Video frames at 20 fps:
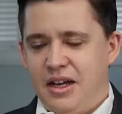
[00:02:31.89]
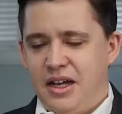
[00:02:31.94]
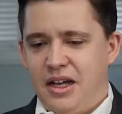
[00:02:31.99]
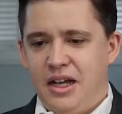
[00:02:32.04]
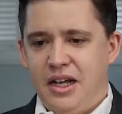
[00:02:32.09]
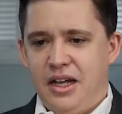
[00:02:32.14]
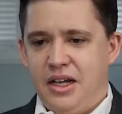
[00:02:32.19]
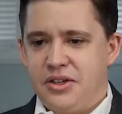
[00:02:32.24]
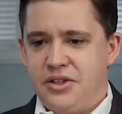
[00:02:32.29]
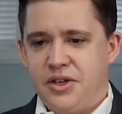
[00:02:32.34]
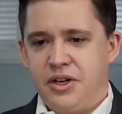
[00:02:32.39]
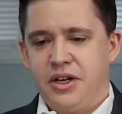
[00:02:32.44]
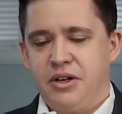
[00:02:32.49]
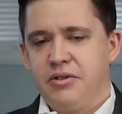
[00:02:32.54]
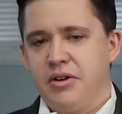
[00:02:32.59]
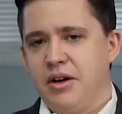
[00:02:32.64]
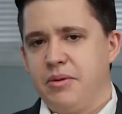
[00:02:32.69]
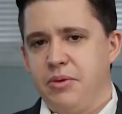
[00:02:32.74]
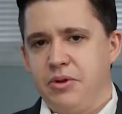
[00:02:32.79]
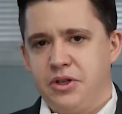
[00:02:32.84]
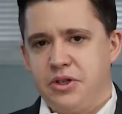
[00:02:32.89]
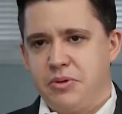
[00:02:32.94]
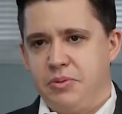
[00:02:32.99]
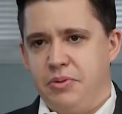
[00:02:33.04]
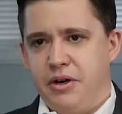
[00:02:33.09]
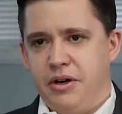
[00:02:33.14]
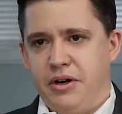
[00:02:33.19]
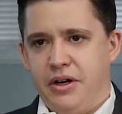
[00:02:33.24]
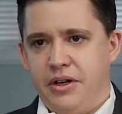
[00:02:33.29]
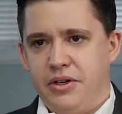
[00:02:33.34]
It's an incredible
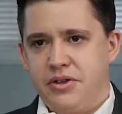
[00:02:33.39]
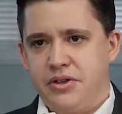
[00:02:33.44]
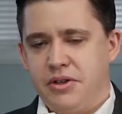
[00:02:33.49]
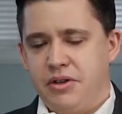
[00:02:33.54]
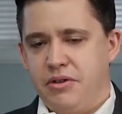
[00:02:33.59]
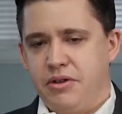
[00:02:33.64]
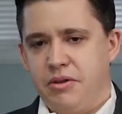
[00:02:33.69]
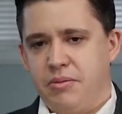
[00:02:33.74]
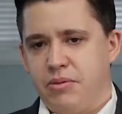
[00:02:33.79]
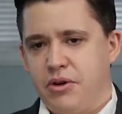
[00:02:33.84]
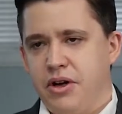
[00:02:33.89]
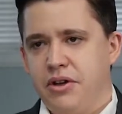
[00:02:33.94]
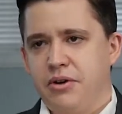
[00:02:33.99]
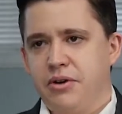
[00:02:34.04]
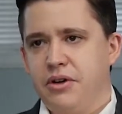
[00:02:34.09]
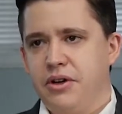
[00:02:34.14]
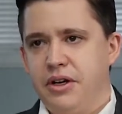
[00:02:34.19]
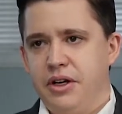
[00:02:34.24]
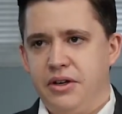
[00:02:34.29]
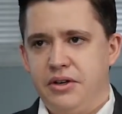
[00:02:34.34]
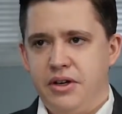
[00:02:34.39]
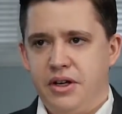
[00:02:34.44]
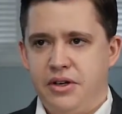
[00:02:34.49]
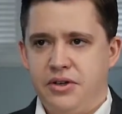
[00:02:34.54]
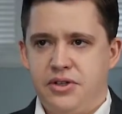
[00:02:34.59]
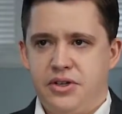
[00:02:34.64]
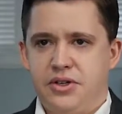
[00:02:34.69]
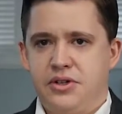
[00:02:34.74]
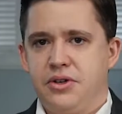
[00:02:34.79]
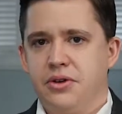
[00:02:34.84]
experience. The brotherhood
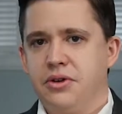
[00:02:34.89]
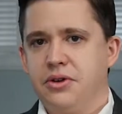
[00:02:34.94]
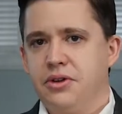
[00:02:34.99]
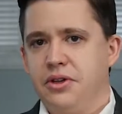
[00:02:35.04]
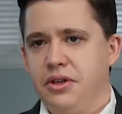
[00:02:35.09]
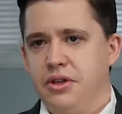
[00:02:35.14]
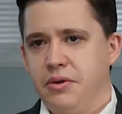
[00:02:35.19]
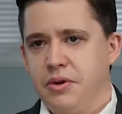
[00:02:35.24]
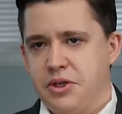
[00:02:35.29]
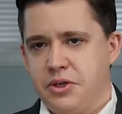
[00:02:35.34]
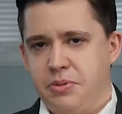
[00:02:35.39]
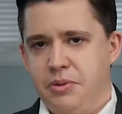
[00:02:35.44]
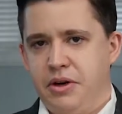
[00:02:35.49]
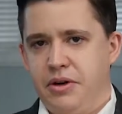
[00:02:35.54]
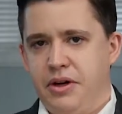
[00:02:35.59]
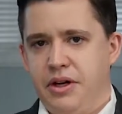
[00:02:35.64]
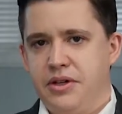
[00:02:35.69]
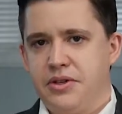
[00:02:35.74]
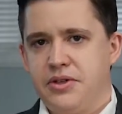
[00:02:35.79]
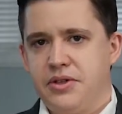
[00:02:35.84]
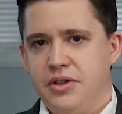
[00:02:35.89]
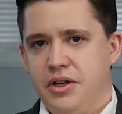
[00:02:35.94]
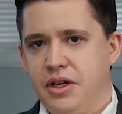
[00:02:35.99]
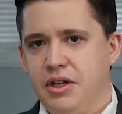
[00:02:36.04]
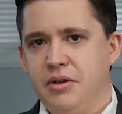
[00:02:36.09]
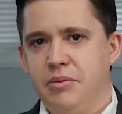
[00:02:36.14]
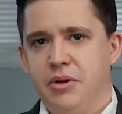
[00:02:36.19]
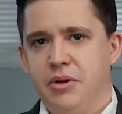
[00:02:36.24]
and sisterhood that you experience in the